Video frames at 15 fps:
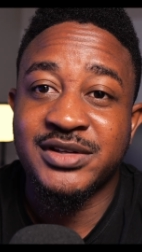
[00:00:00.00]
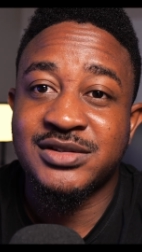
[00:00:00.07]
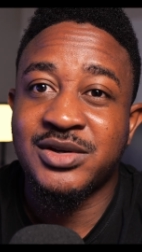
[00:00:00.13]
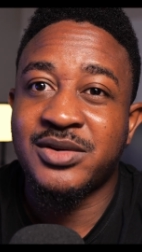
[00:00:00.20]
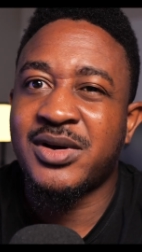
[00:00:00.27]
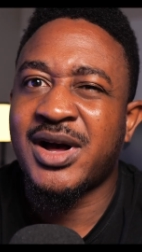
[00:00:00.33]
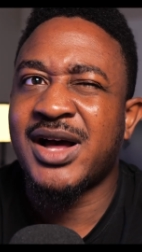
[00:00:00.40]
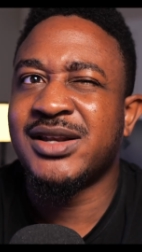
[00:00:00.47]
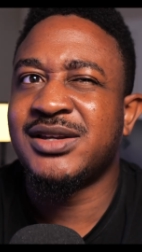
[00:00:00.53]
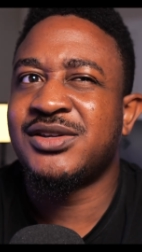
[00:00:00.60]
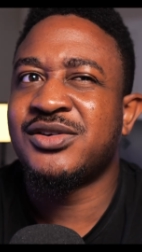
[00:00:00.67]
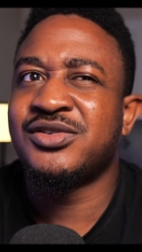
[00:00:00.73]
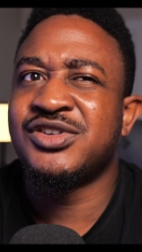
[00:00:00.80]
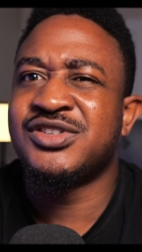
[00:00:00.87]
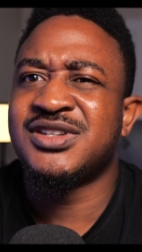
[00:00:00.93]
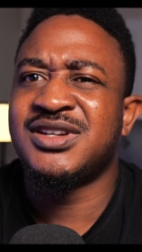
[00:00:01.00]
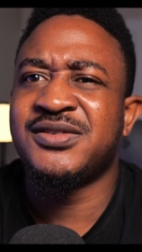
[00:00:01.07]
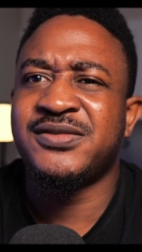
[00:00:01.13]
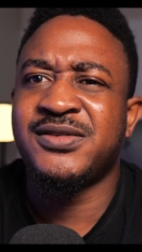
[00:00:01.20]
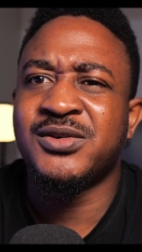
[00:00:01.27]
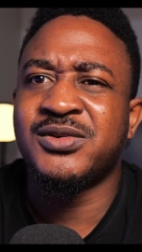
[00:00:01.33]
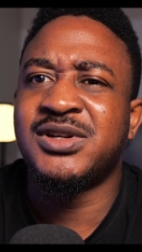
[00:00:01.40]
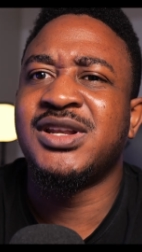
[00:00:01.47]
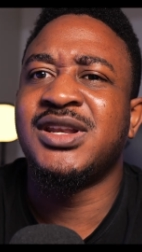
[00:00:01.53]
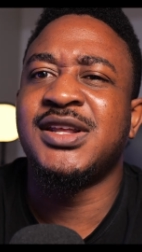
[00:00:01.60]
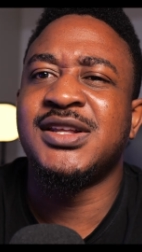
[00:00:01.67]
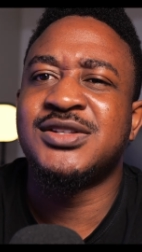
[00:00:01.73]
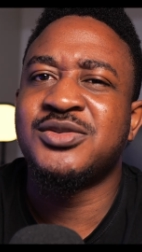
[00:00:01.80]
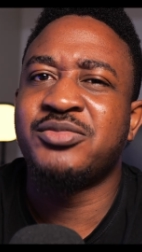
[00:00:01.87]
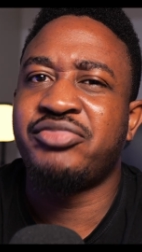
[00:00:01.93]
so I don't usually feel the
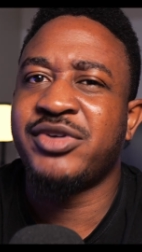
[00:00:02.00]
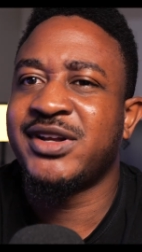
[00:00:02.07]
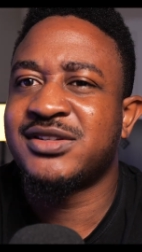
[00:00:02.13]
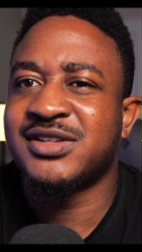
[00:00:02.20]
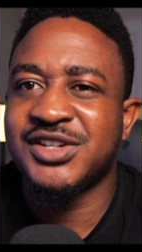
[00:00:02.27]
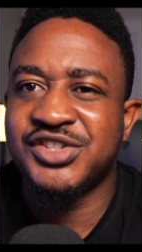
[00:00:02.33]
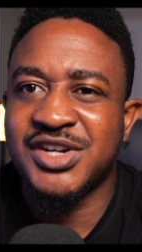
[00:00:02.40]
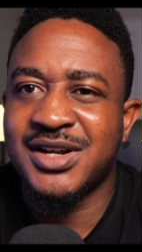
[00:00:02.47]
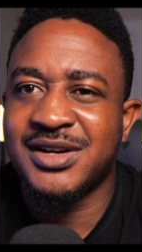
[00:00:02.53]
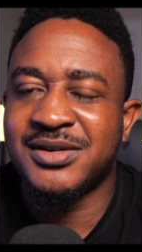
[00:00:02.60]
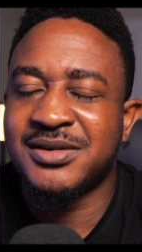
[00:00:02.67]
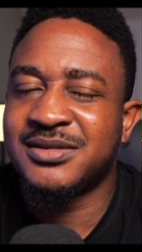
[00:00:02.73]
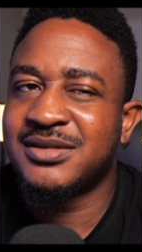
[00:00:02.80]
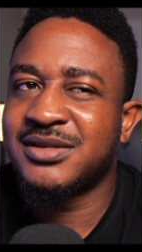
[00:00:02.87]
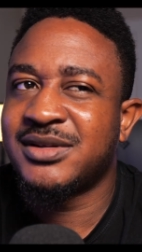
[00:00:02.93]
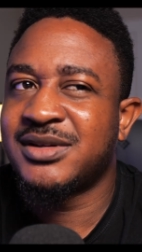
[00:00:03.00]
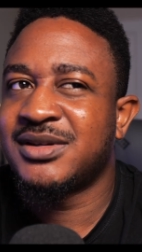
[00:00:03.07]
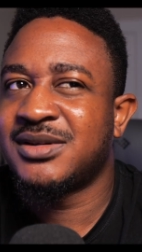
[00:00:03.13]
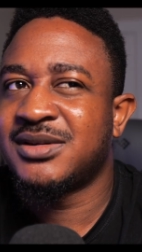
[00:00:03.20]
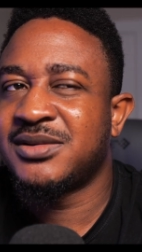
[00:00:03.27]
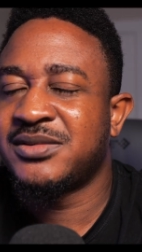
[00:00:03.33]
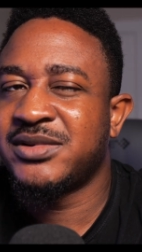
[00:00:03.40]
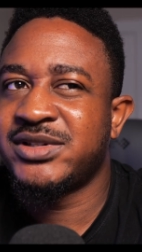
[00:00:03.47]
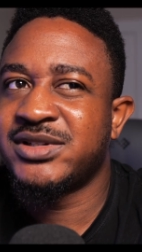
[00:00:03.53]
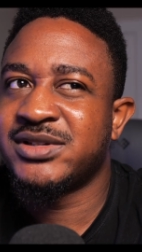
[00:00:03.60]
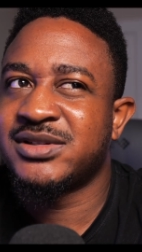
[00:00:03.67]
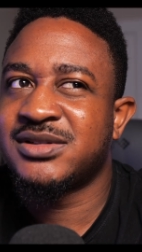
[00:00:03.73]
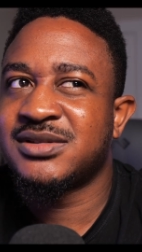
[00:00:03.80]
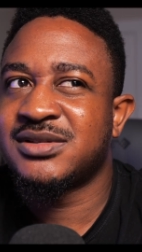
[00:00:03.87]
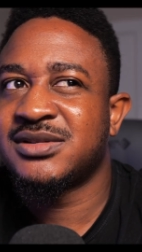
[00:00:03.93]
need to bring it to the channel, which
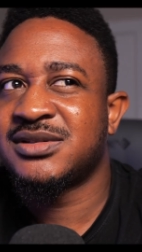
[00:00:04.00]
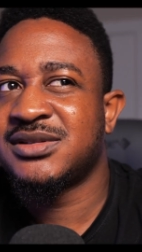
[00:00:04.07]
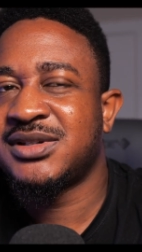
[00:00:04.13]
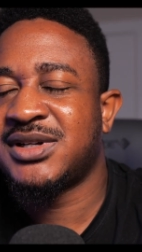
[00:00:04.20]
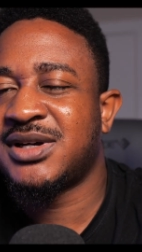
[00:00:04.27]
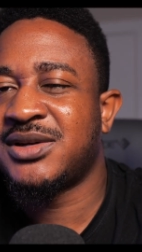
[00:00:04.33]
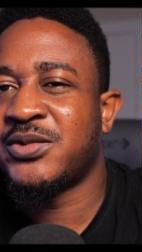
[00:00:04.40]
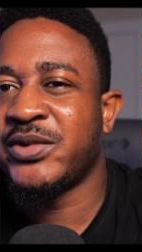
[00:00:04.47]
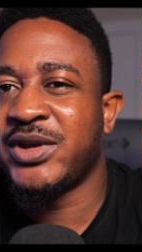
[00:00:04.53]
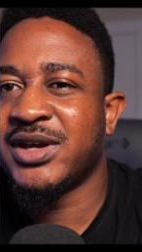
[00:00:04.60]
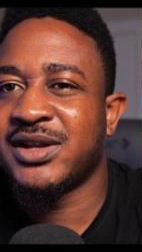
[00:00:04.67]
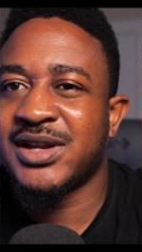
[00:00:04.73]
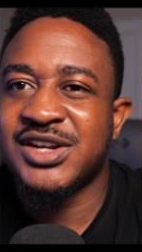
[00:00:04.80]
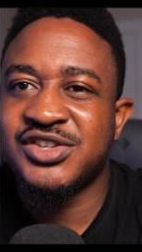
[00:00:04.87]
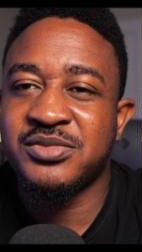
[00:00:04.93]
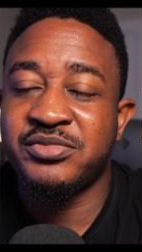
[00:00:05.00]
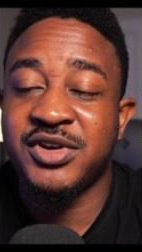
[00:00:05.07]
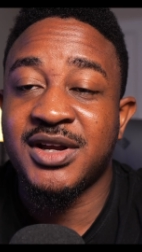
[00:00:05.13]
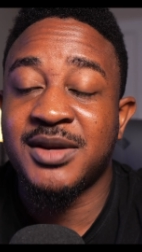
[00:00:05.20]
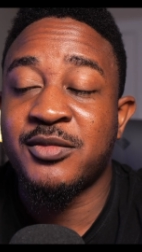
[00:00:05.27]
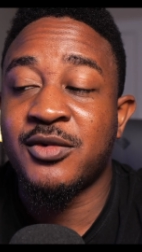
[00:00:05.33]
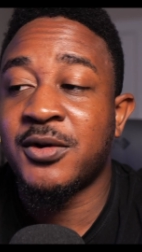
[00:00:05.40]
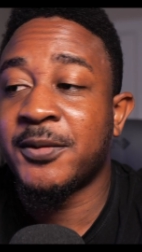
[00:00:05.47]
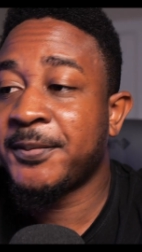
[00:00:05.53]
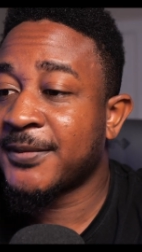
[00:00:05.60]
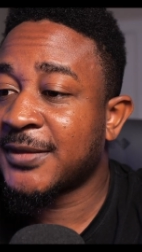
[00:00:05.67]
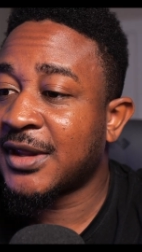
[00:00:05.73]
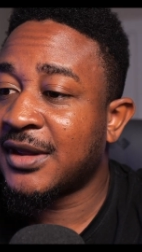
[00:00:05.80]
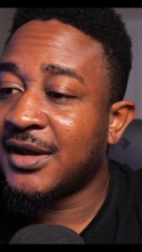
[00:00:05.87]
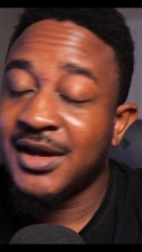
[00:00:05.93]
is kind of weird. I should bring it more.
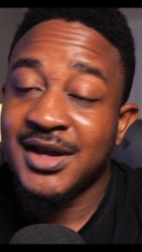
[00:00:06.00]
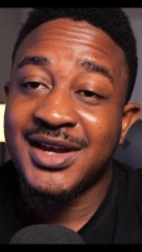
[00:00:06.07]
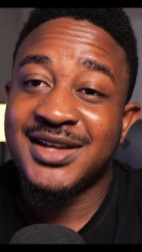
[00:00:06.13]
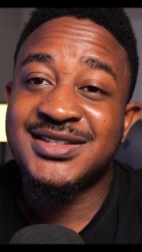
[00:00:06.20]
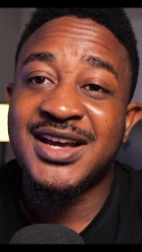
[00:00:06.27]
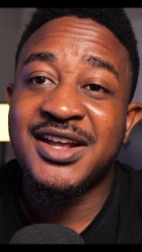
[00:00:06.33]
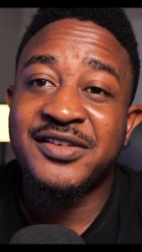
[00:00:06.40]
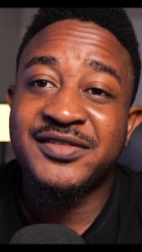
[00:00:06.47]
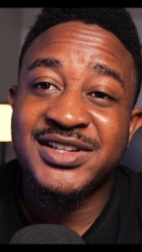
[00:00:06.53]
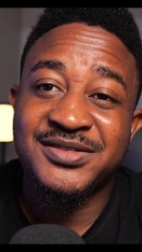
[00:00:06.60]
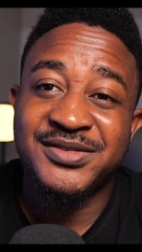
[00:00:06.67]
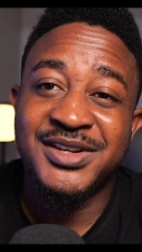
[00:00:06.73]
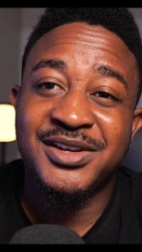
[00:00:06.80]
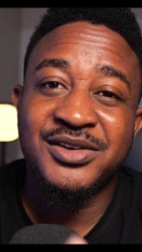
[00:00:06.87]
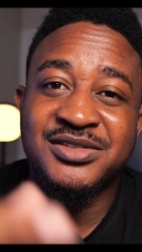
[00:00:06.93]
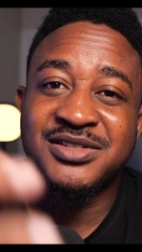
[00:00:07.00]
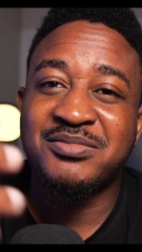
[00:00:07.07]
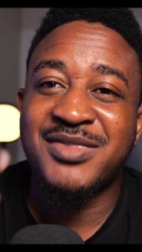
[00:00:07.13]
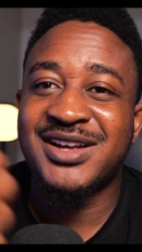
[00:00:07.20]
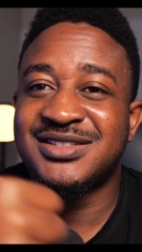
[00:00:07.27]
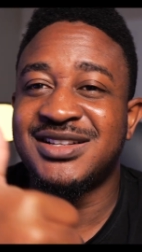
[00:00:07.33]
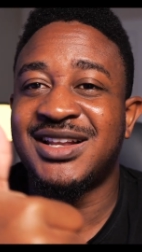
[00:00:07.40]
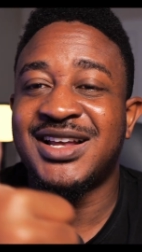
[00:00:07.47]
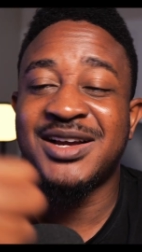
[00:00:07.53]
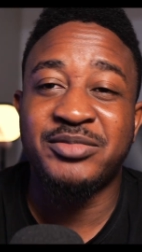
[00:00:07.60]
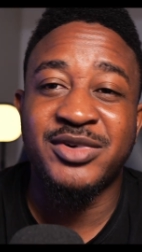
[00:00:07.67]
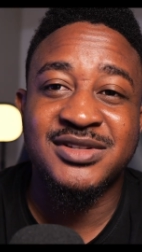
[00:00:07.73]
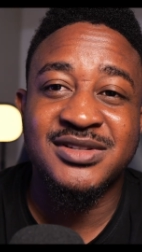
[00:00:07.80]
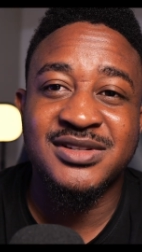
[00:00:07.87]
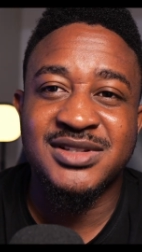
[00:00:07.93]
It's the end of this video. Smash the like
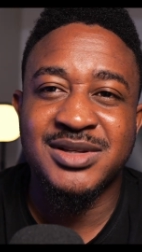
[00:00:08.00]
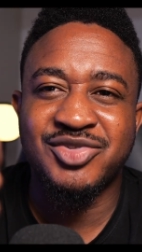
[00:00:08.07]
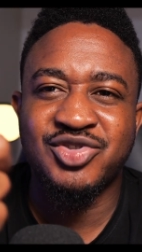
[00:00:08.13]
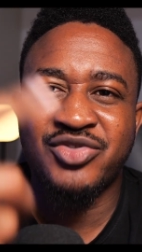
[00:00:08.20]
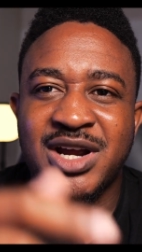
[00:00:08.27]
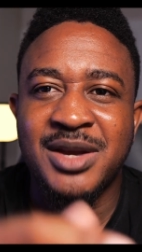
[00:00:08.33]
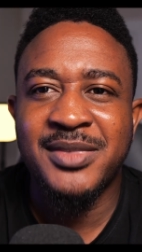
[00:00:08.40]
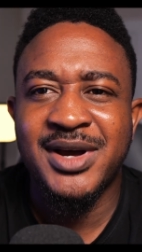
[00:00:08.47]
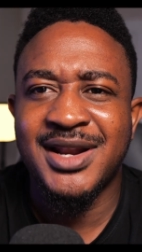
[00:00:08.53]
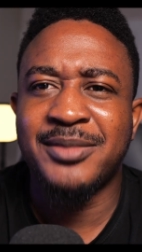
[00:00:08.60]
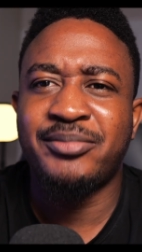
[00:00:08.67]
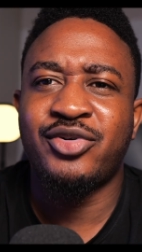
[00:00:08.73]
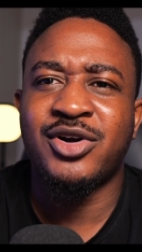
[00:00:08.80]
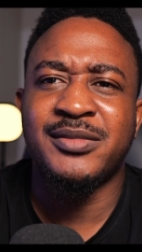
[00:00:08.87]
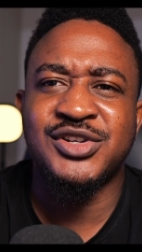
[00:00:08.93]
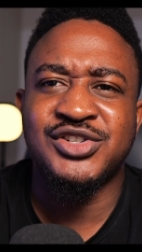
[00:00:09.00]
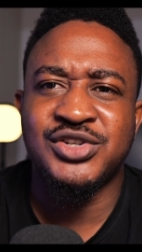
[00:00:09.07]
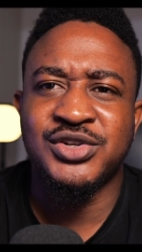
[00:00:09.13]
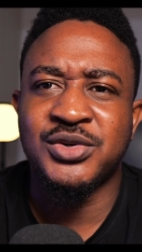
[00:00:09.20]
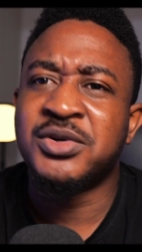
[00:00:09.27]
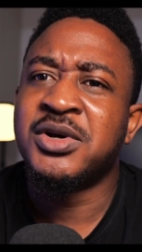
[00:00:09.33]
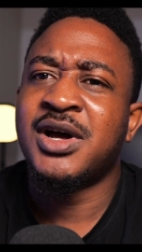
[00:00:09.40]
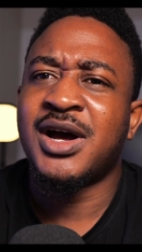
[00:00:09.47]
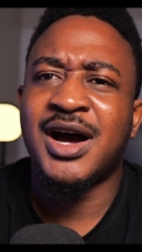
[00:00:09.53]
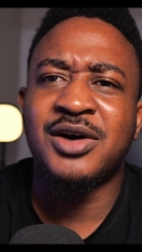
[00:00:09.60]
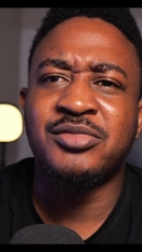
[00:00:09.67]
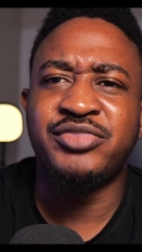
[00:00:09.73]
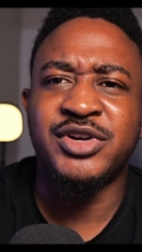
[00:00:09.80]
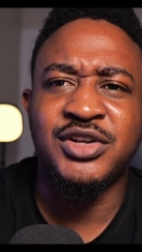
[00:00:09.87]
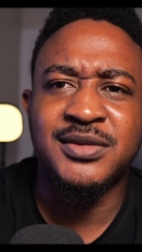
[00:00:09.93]
button, subscribe, and I promise you I'll
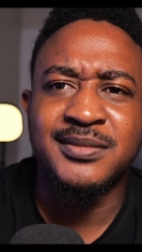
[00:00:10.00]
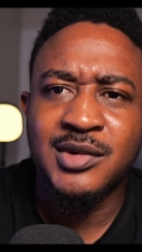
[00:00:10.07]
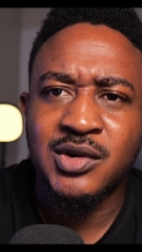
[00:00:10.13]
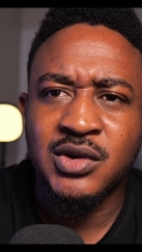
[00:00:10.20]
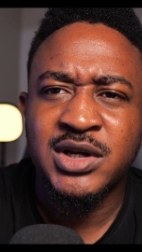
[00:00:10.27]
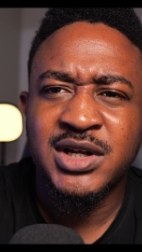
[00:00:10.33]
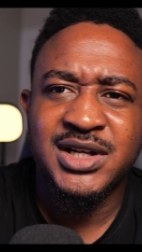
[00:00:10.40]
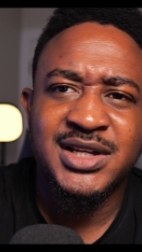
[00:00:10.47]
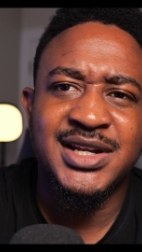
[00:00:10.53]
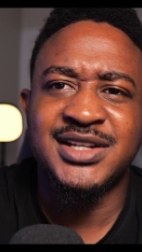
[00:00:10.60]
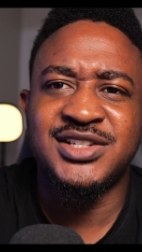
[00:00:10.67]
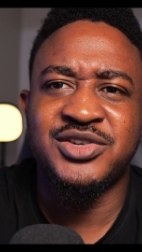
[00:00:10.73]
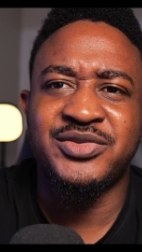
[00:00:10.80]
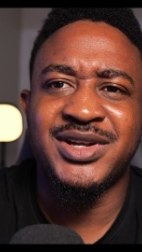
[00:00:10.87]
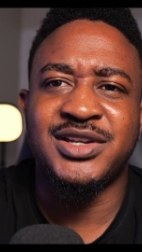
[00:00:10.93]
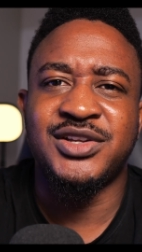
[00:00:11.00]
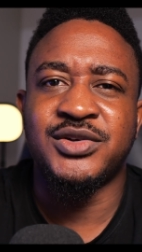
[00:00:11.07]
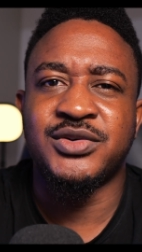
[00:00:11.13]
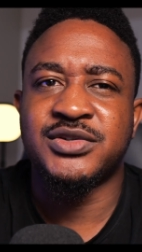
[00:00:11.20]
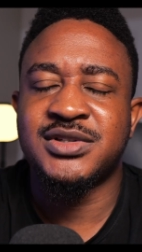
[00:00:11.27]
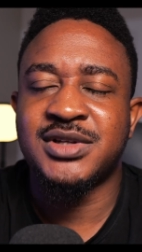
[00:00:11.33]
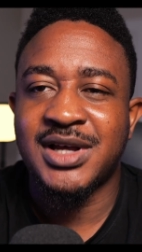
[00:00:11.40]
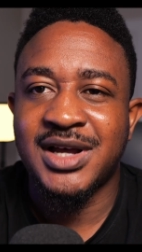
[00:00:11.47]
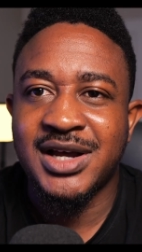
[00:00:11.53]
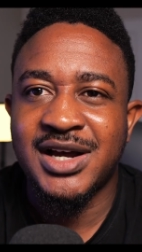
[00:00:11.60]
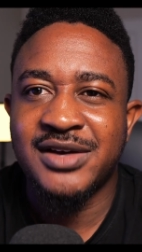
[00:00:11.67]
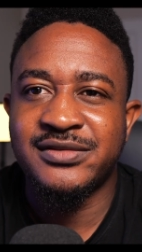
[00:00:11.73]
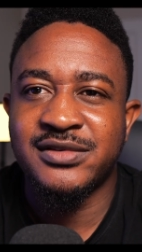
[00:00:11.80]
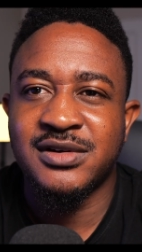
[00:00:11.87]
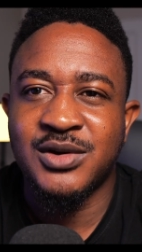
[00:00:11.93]
bring you more Nigerian news.
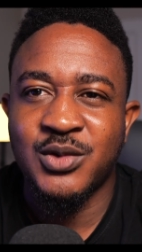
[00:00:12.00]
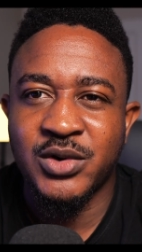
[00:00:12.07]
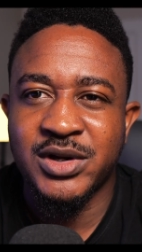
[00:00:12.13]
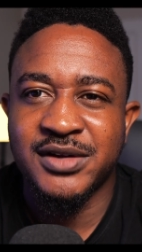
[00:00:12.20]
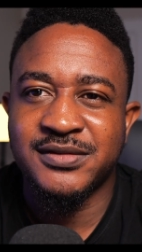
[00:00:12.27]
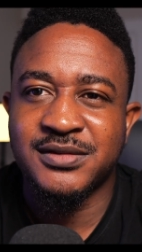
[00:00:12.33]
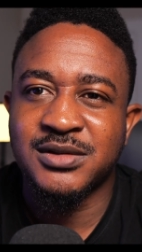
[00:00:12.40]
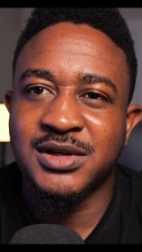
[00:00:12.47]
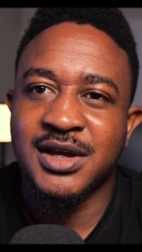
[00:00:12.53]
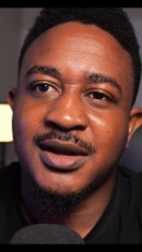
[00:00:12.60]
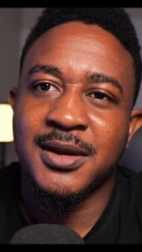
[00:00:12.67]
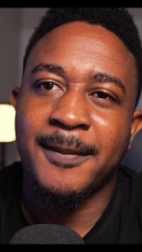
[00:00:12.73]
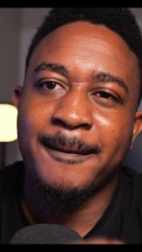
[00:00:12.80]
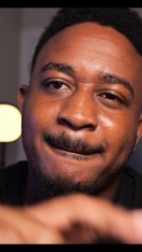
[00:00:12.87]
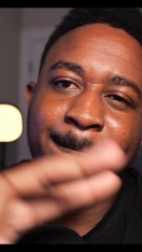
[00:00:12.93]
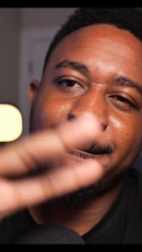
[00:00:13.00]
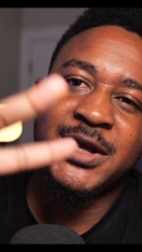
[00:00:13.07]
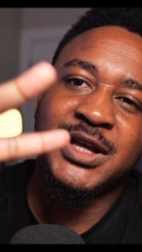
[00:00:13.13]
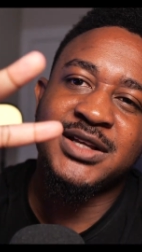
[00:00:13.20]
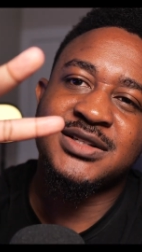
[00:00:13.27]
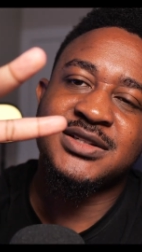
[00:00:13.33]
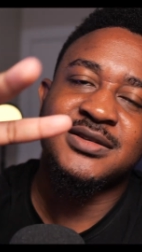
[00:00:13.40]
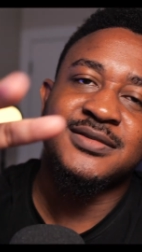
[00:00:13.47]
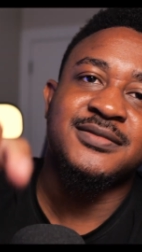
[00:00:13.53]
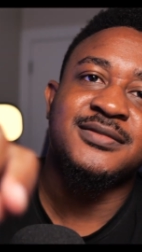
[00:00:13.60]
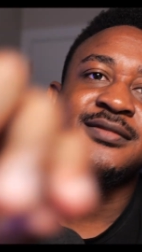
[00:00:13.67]
Have a wonderful day. Peace.